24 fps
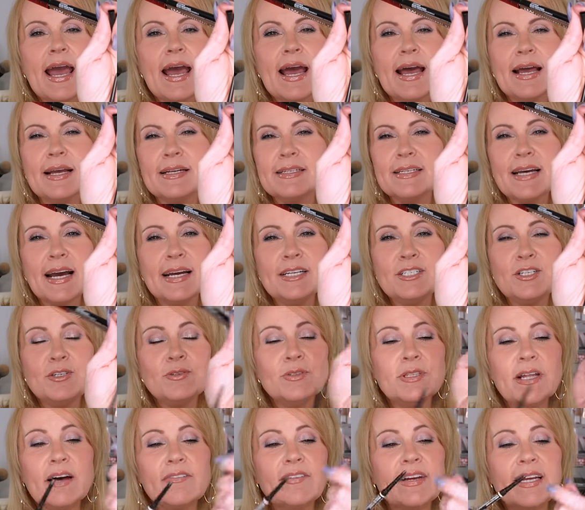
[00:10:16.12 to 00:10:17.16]
and I
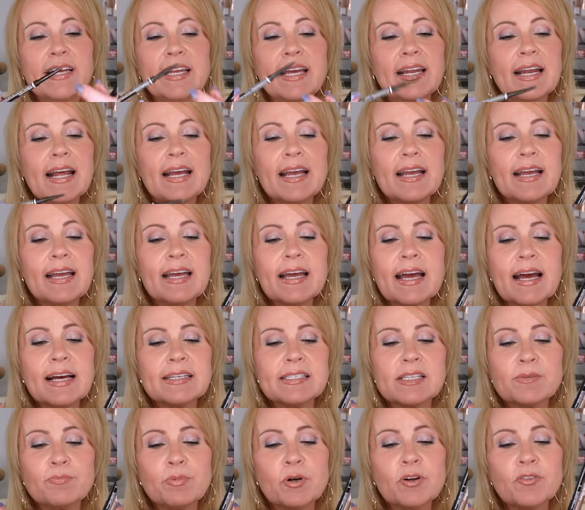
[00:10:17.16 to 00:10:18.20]
do love it and I, it
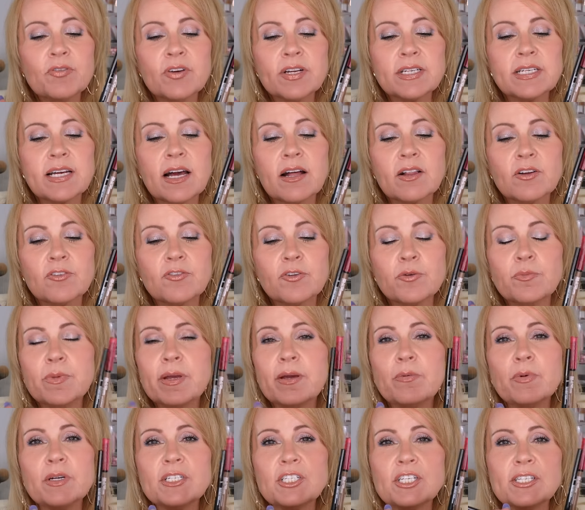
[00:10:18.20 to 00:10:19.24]
has the perfect color for
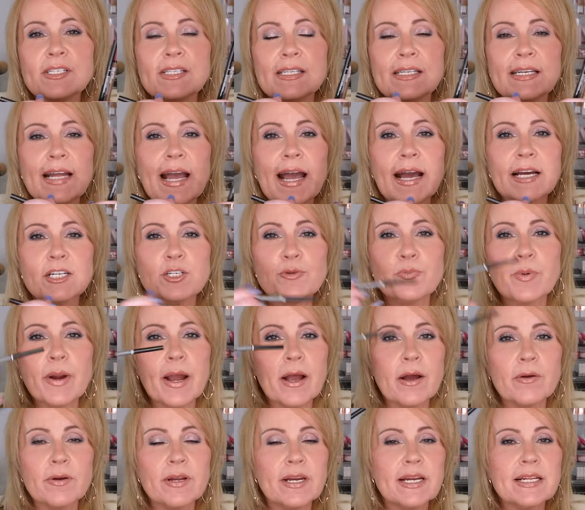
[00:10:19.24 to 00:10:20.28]
me which is an ash
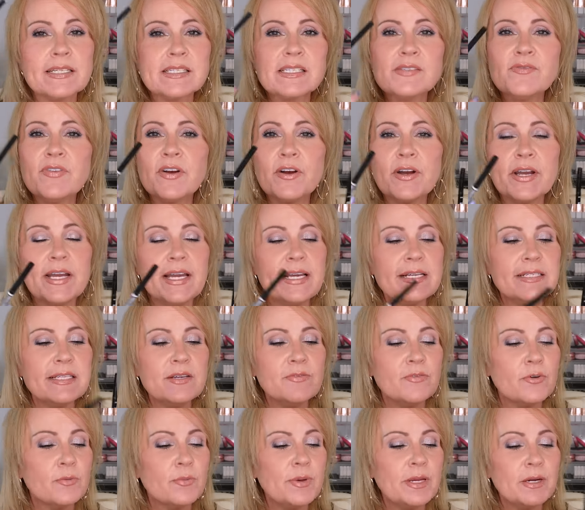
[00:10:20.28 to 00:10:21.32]
brown and it's very
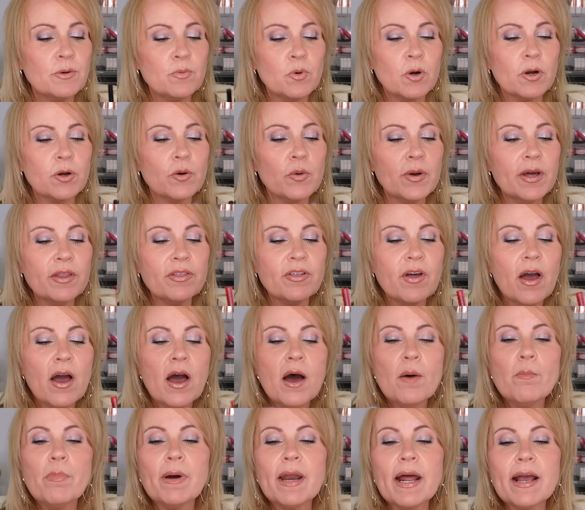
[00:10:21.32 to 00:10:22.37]
easy for me to work with
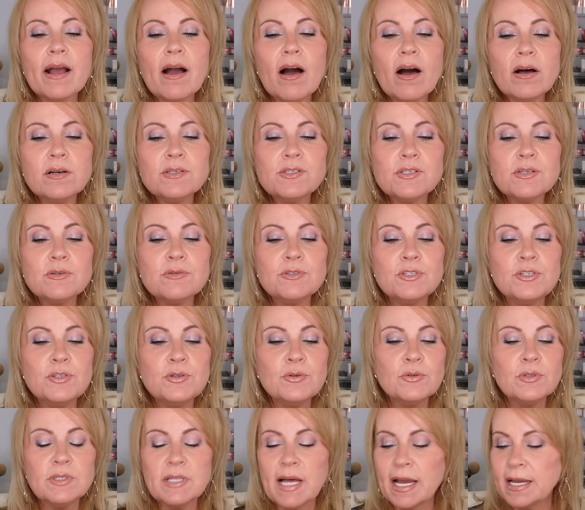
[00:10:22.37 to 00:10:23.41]
but I also
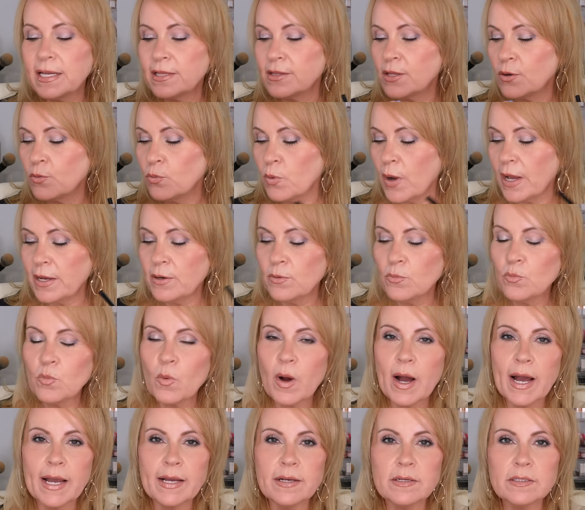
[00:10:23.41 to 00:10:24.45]
do like the Wet n
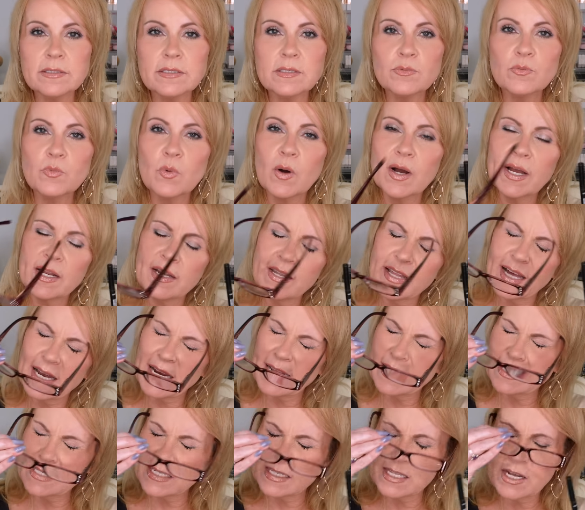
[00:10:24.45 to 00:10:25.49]
Wild one
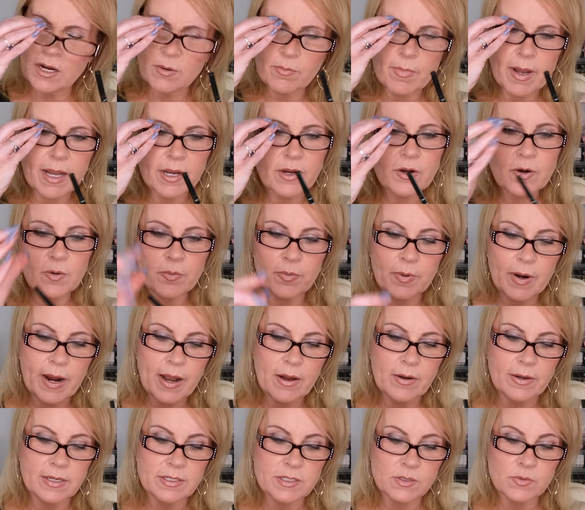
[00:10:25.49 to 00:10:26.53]
that is their micro
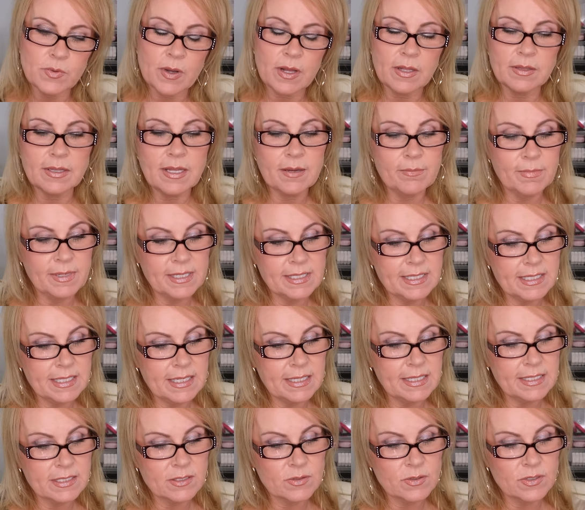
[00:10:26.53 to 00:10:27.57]
brow as well let me
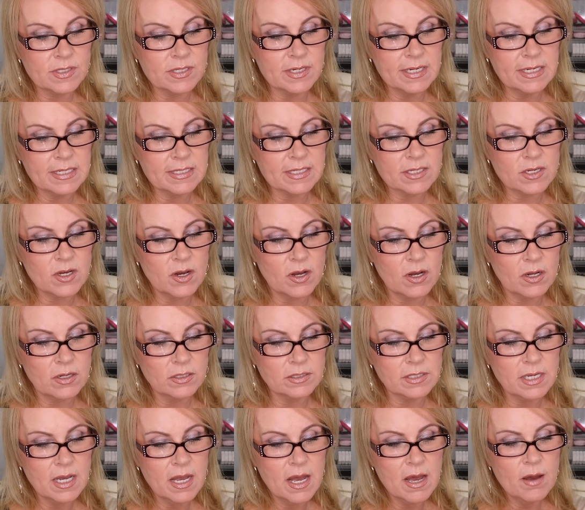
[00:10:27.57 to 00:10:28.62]
see this is, is
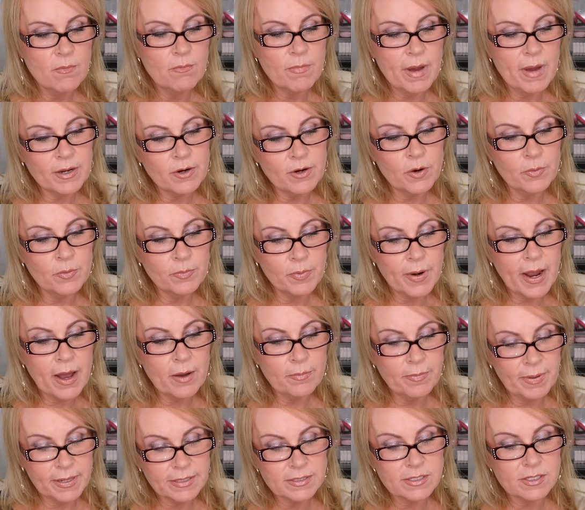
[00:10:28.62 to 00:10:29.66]
called micro
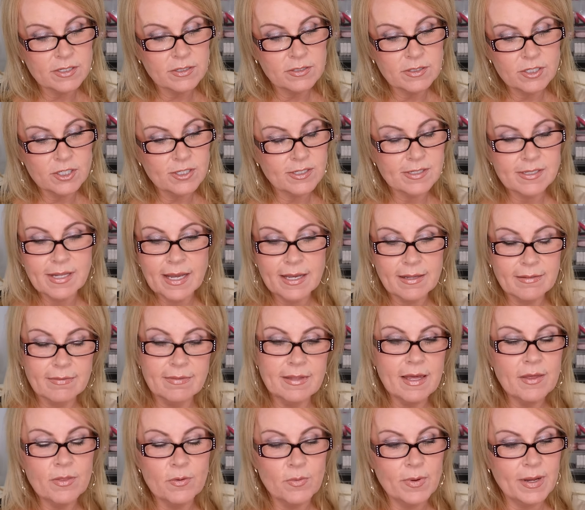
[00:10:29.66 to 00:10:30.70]
brow pencil just like
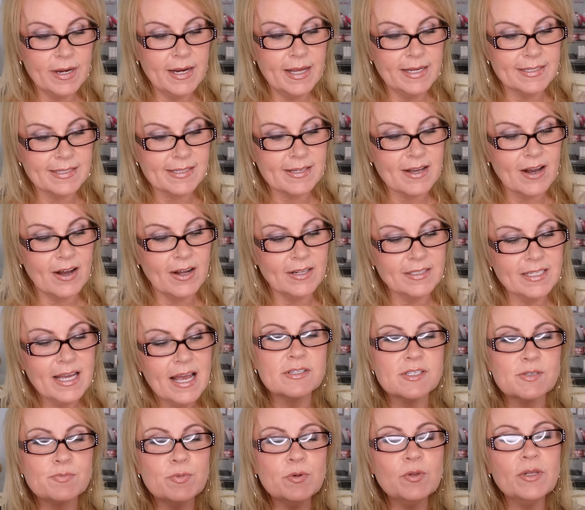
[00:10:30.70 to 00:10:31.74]
the other one is called
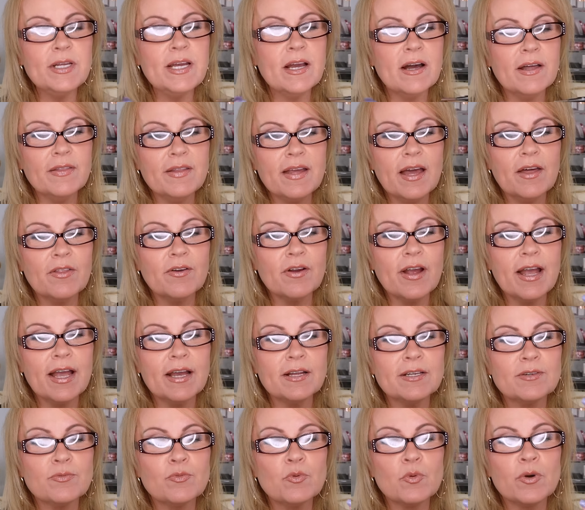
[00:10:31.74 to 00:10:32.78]
spoolie on the other
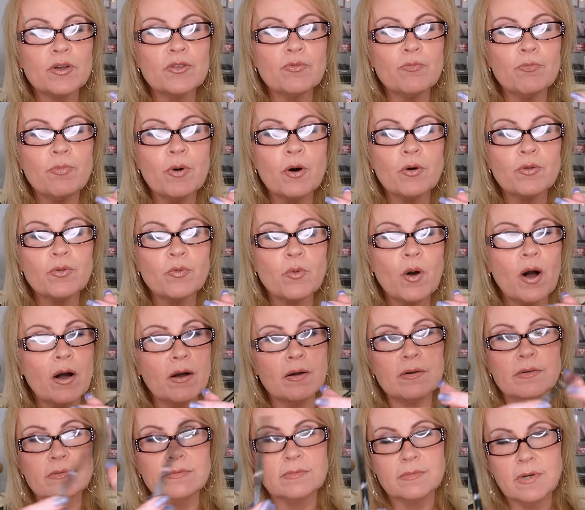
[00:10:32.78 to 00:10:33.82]
end with both well,
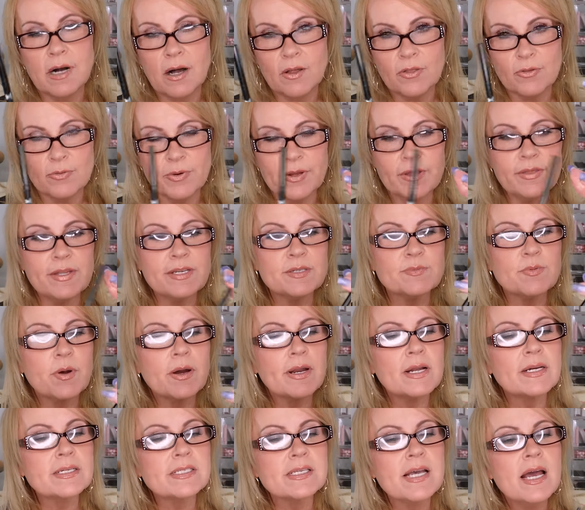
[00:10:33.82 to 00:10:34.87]
all three of these
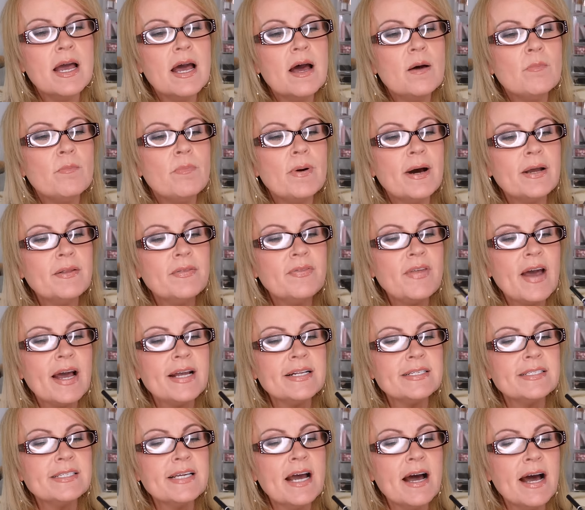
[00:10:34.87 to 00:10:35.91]
products but
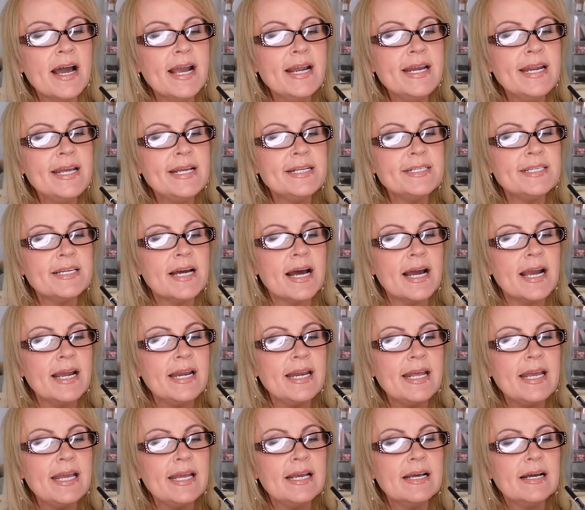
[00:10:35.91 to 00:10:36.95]
that tiny
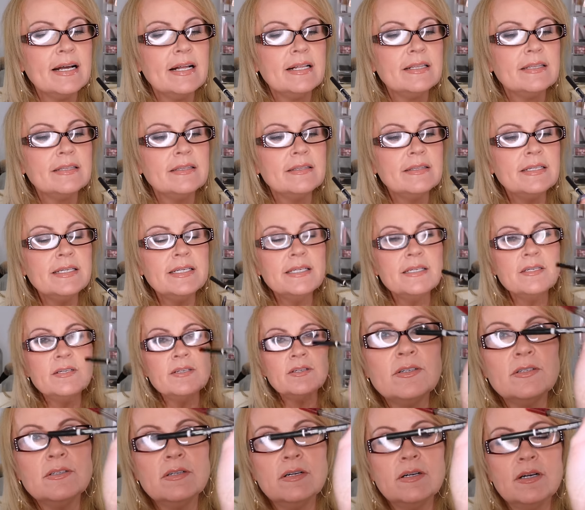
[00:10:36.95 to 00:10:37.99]
tiny
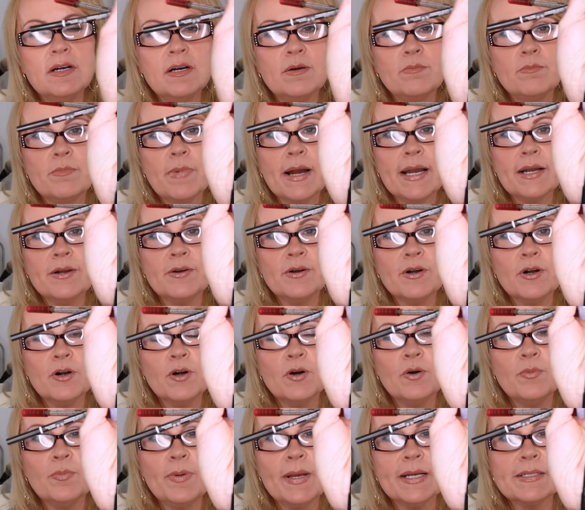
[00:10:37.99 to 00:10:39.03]
little
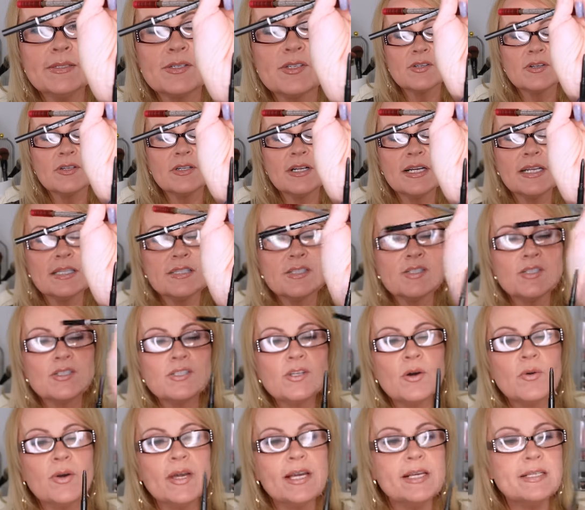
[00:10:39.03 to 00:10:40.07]
micro pencil is
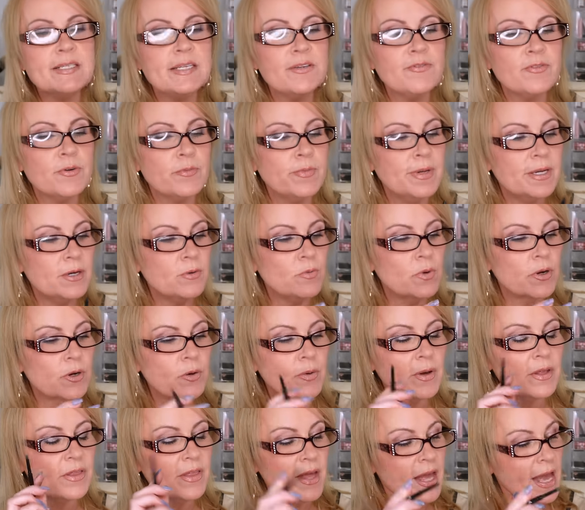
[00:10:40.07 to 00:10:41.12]
so easy for me to
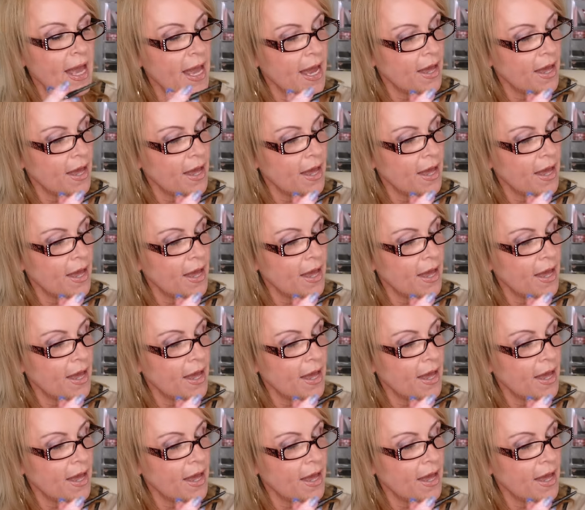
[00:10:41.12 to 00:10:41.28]
work with.